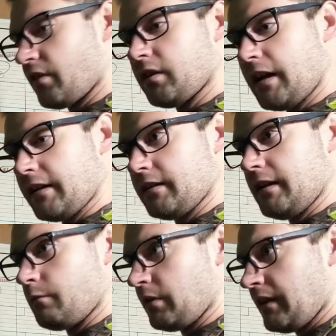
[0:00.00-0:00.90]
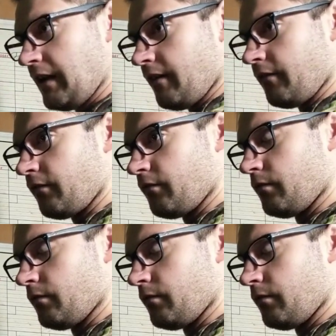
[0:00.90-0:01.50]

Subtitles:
have collided, and we have,